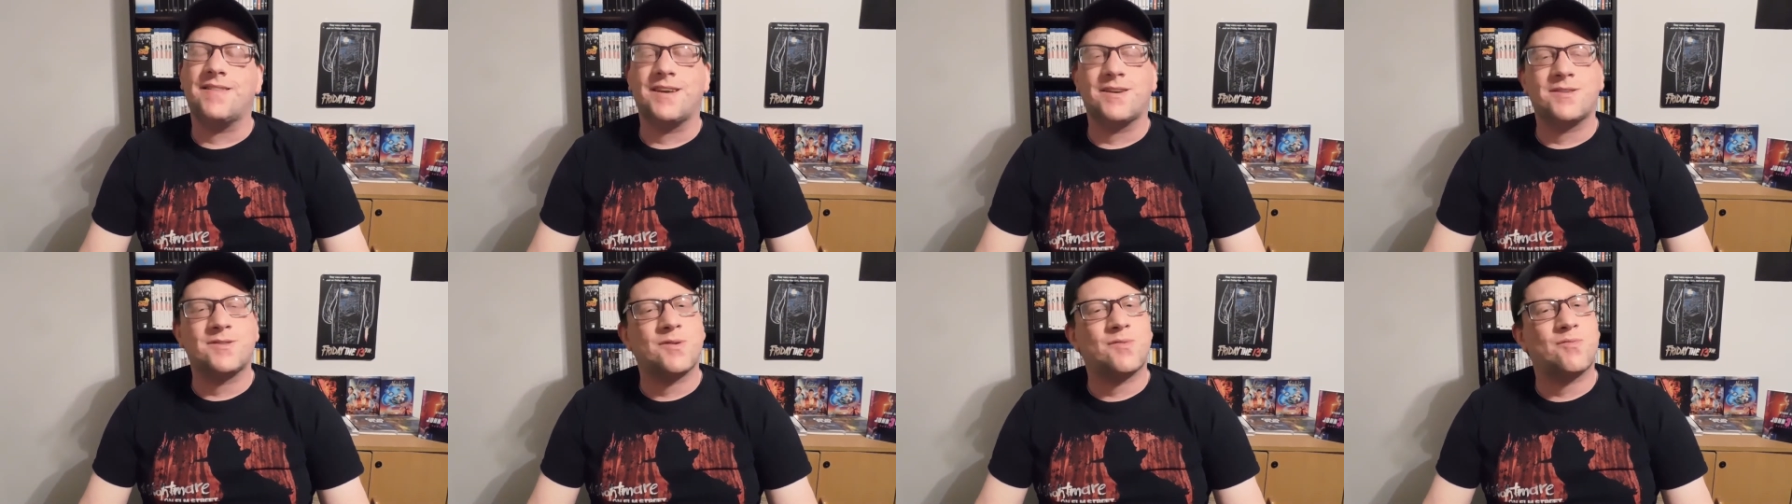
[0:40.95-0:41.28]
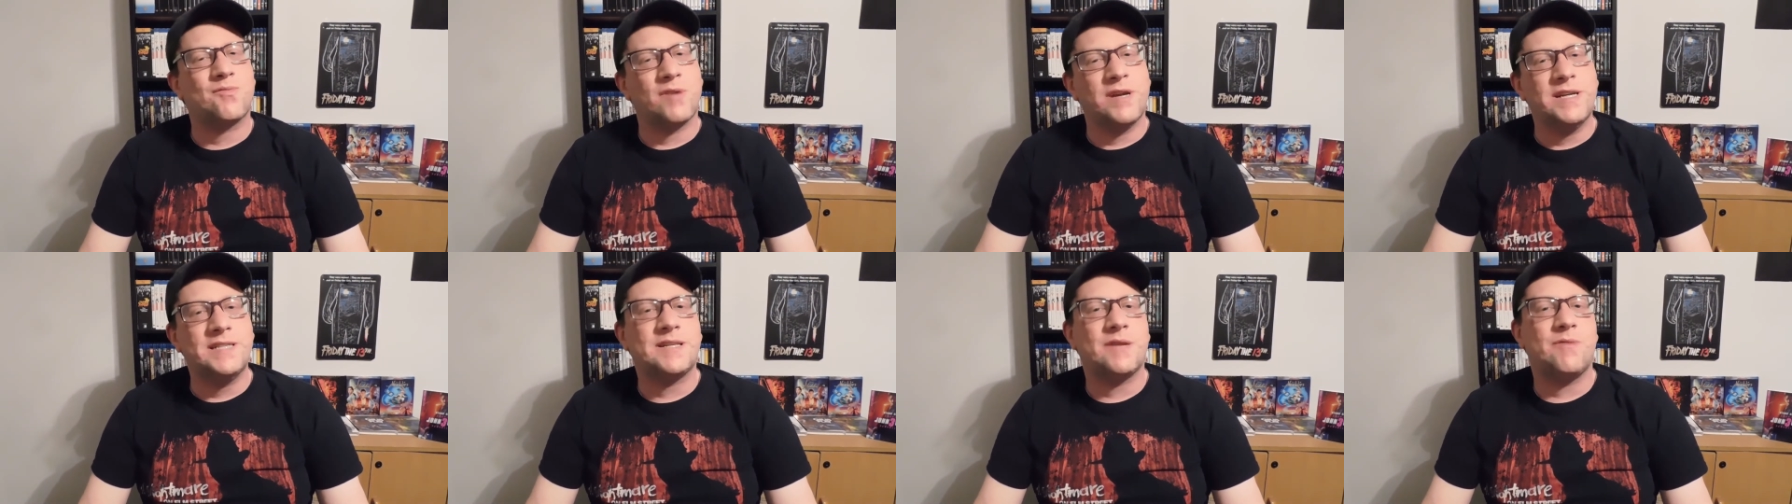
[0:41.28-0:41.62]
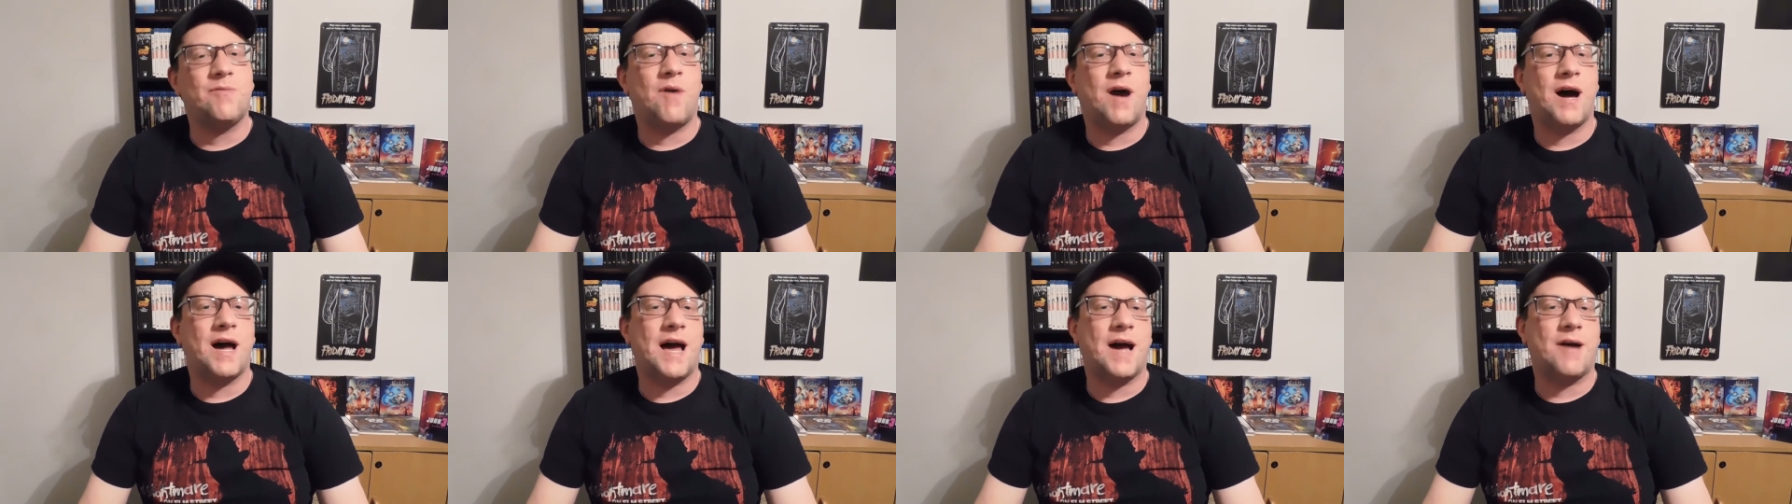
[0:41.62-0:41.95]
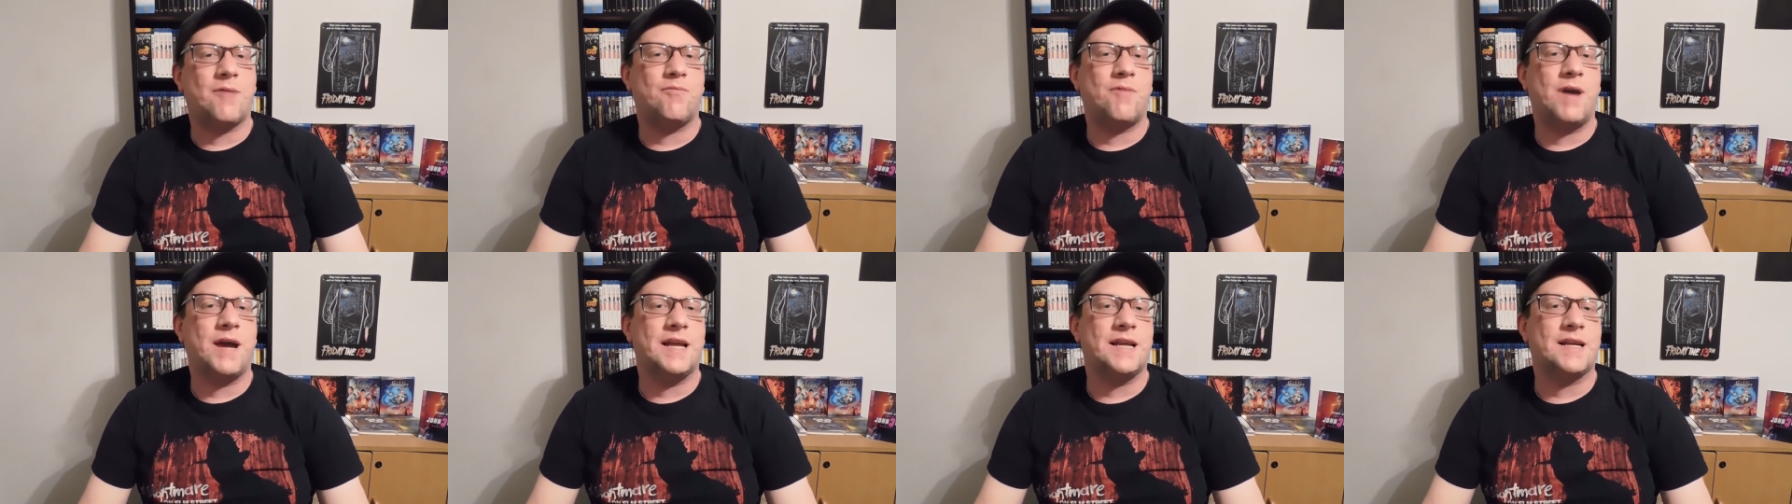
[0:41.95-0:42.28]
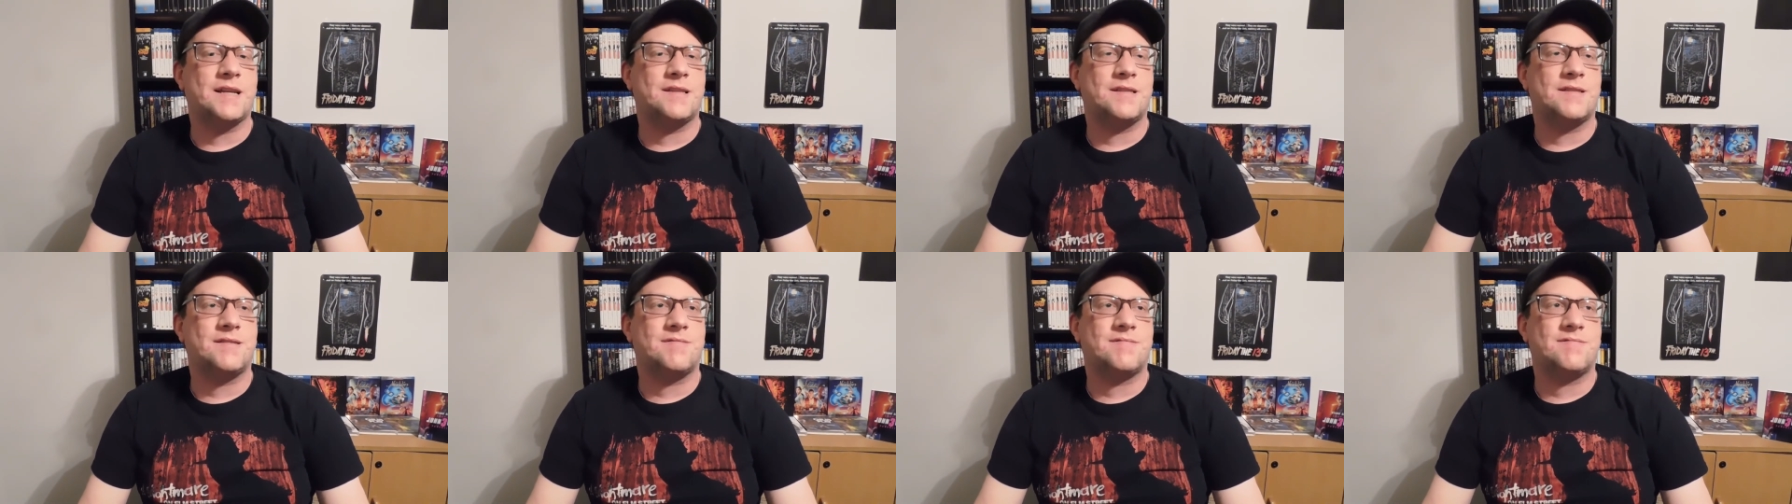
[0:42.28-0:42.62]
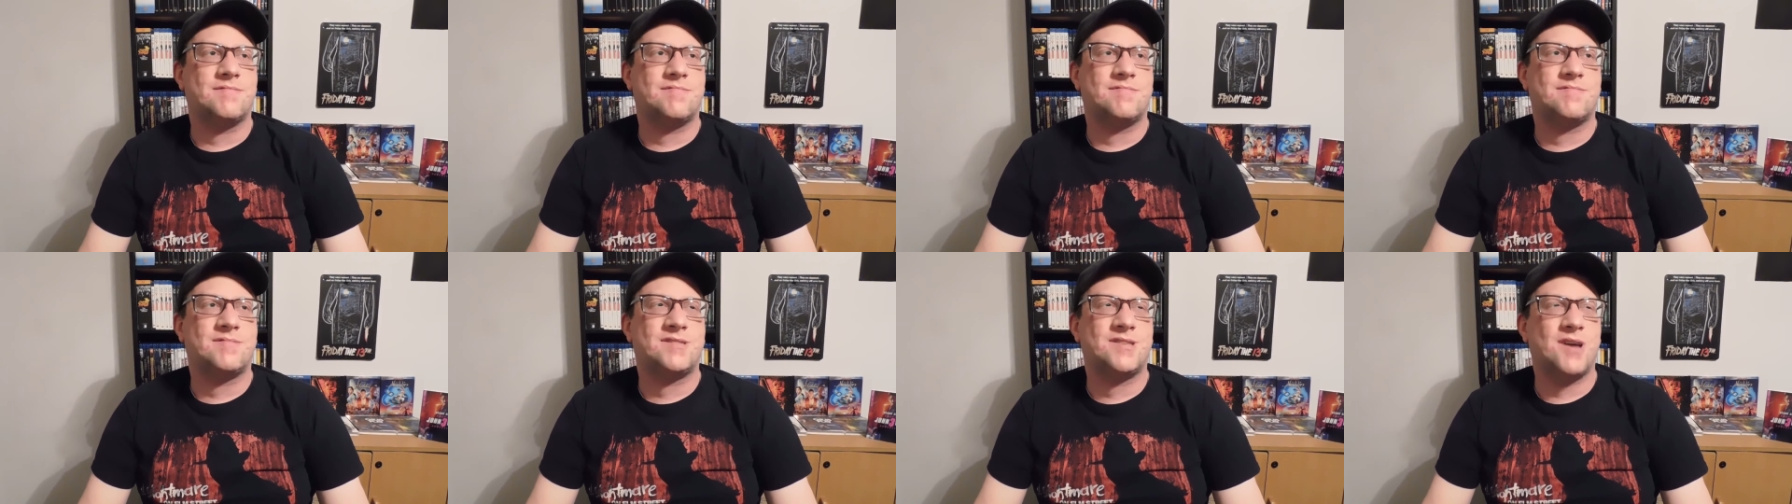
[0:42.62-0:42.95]
there's a reason why I waited
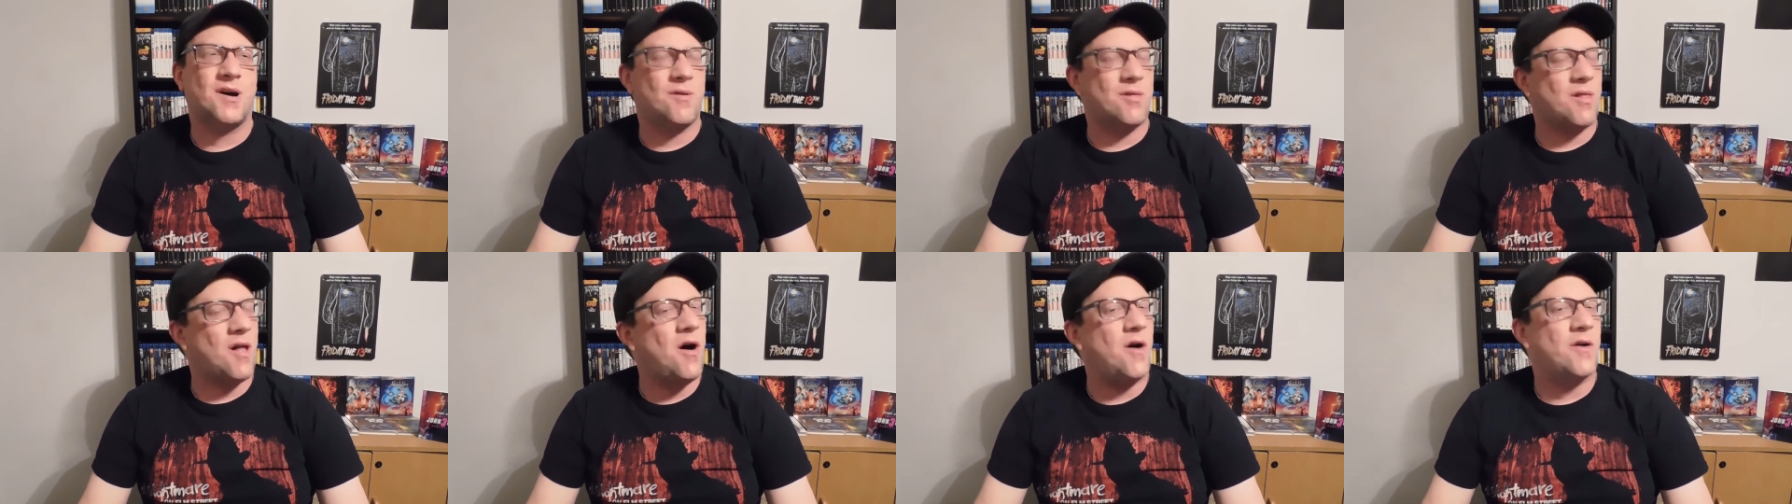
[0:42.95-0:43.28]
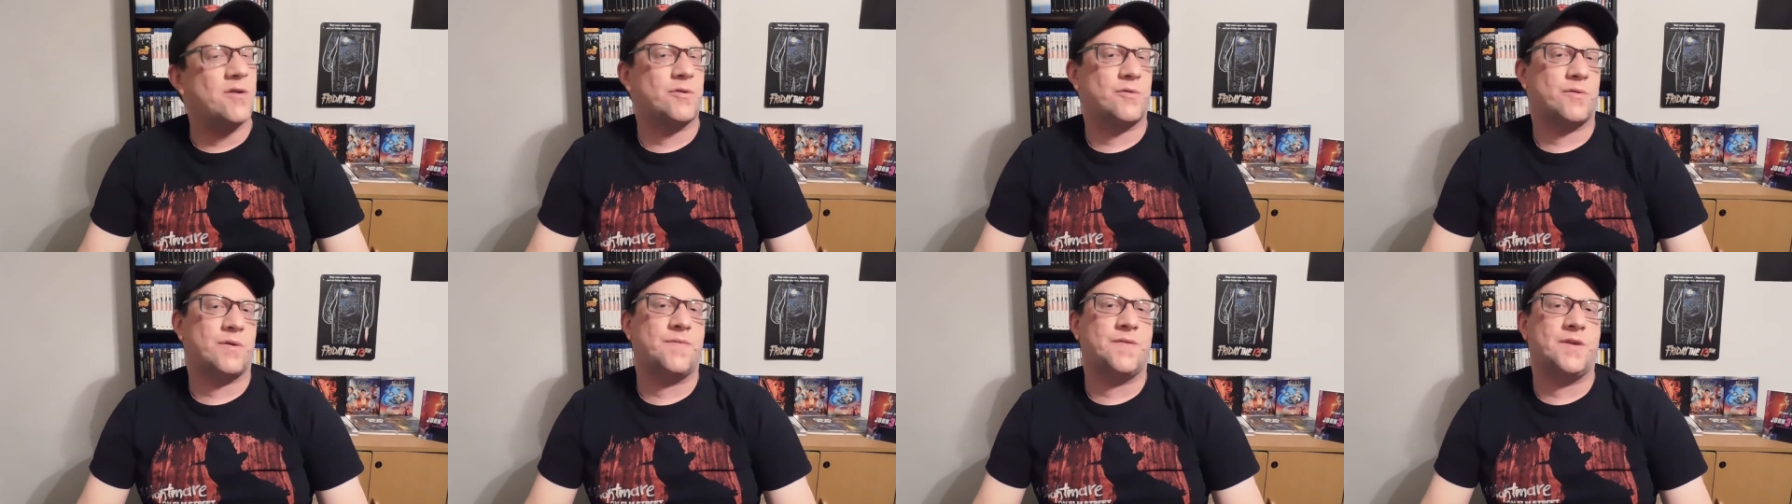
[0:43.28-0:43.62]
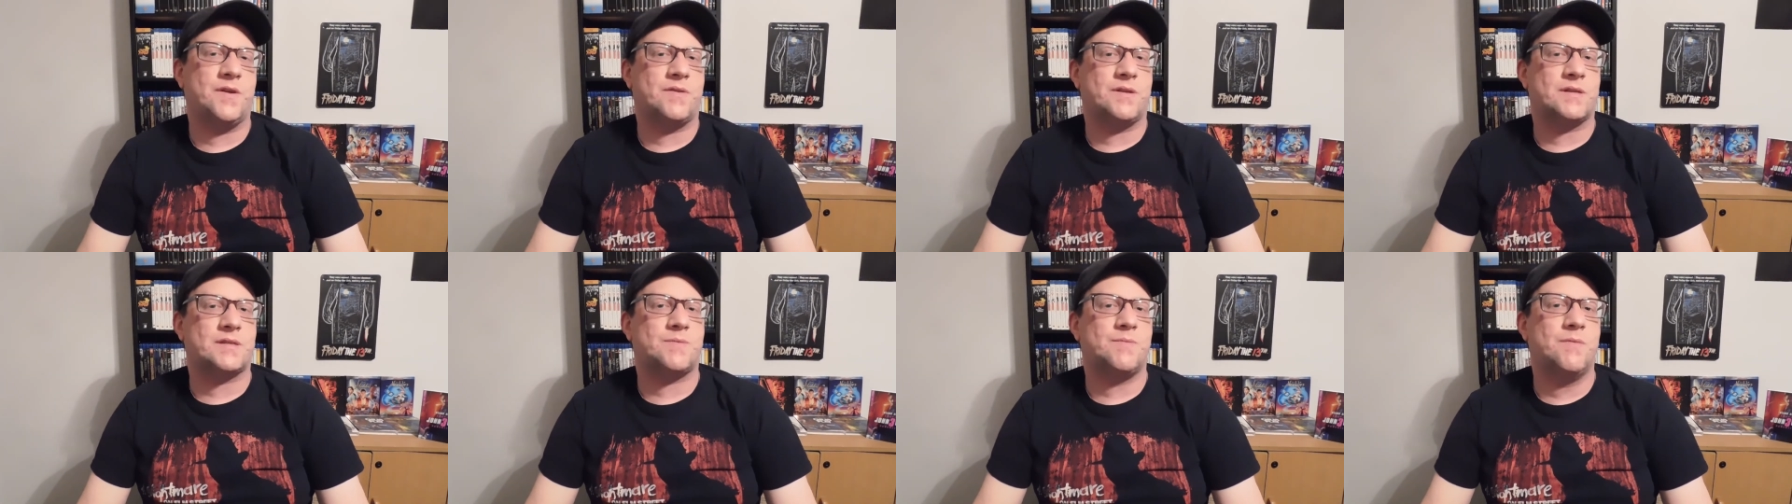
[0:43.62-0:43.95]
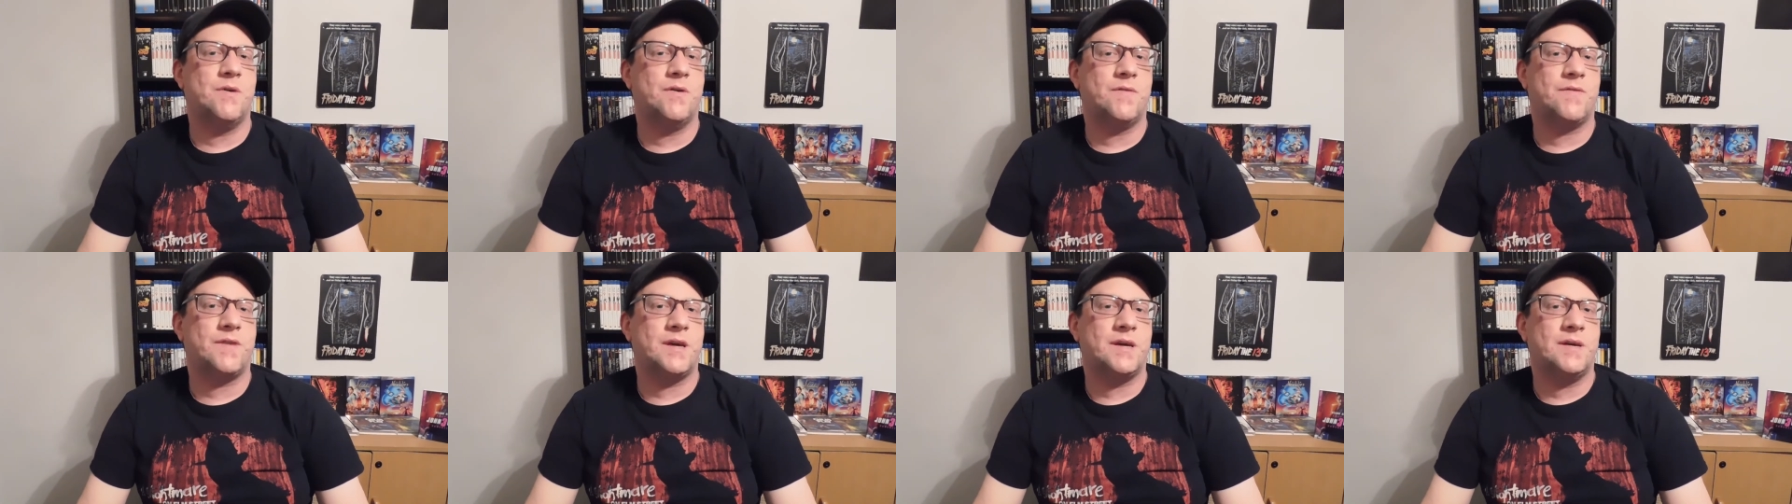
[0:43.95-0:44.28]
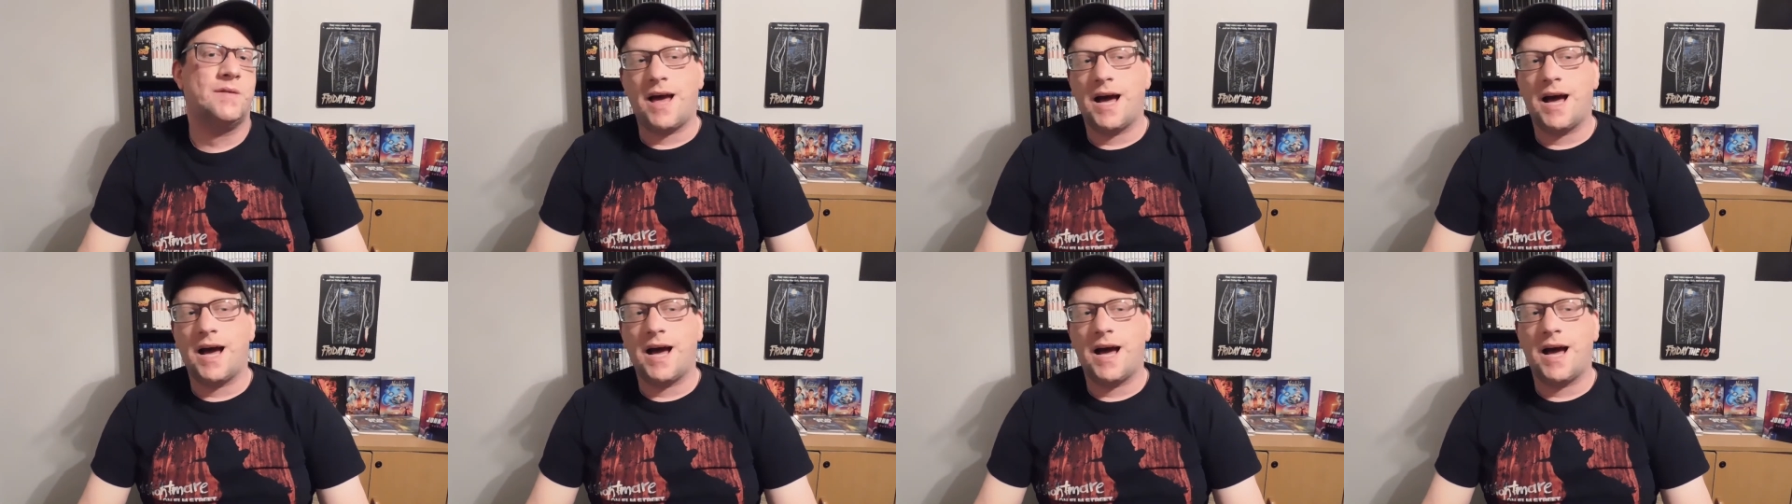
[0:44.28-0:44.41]
so long to review this movie.